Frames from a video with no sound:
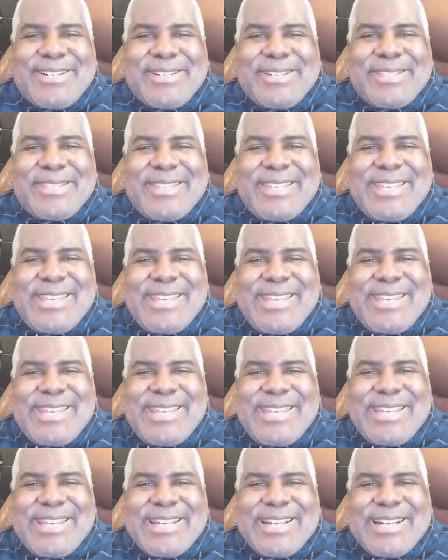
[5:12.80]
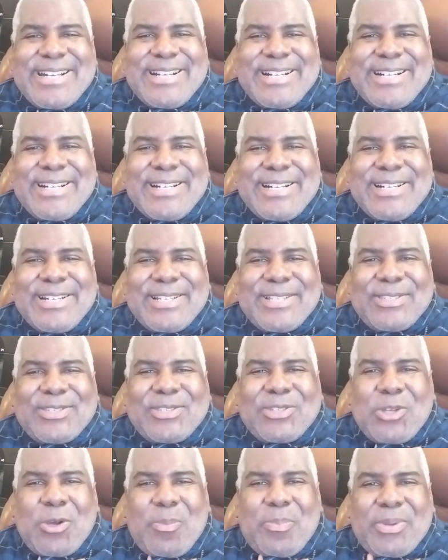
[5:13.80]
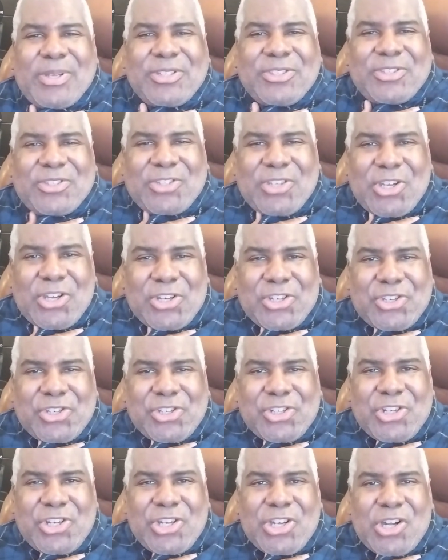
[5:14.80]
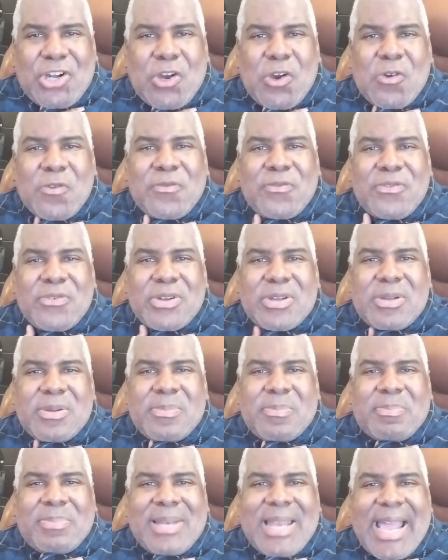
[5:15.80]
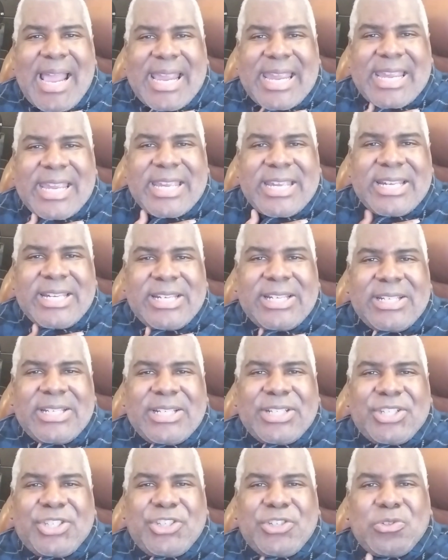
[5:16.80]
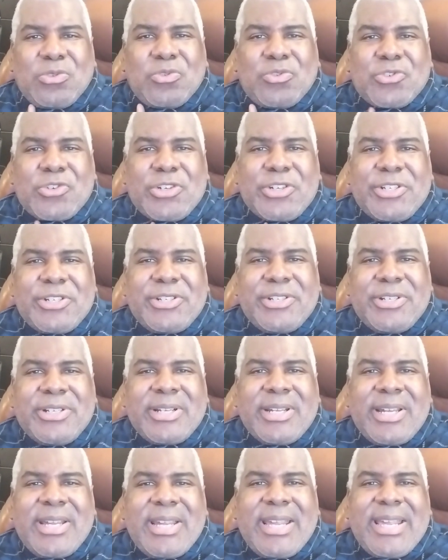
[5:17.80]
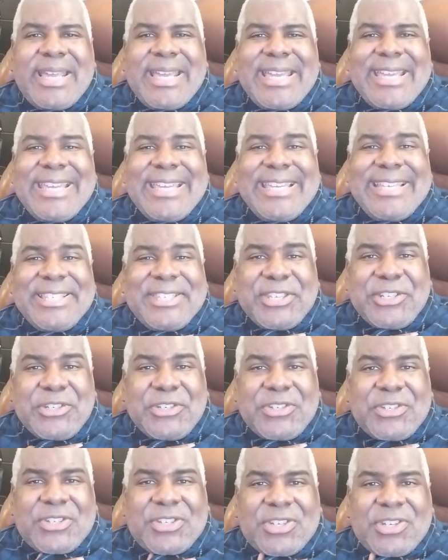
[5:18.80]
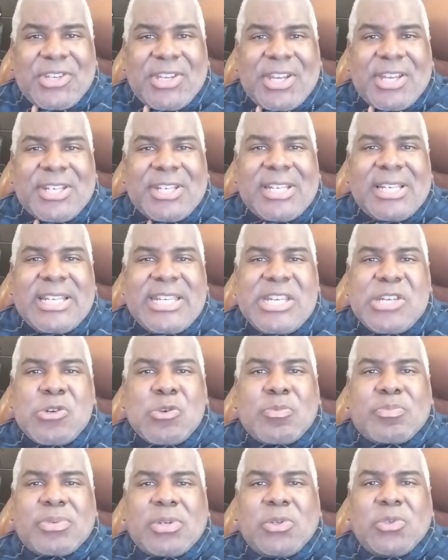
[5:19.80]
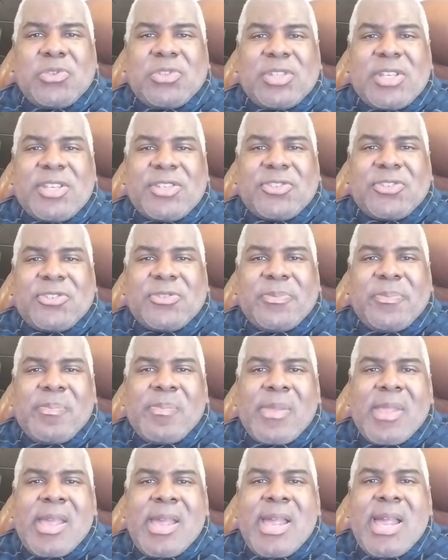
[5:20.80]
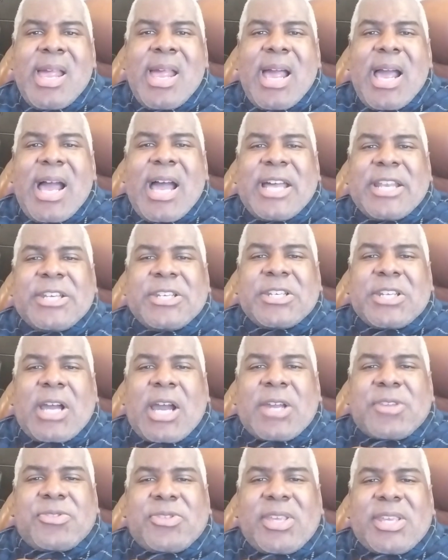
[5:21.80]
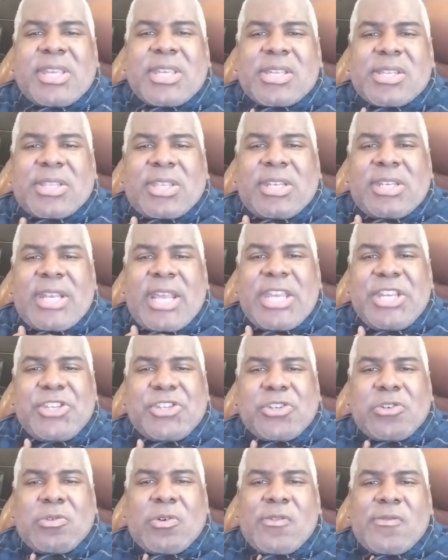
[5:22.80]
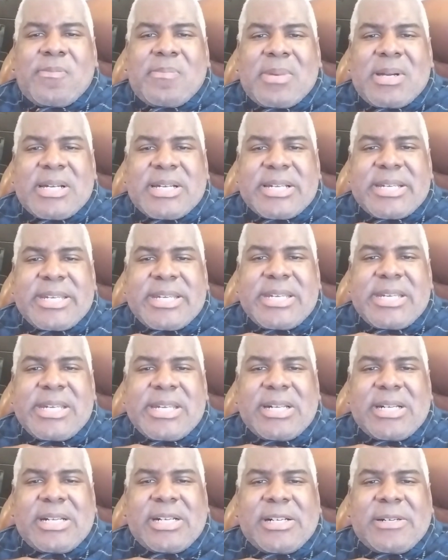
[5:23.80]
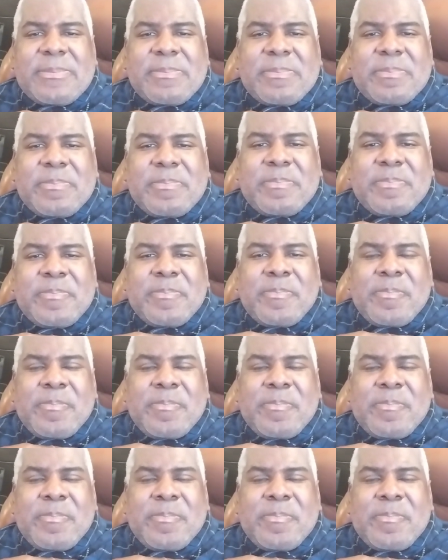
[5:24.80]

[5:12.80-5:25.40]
the stop and search of black children isn't an illegal process. And I think the nature of my um,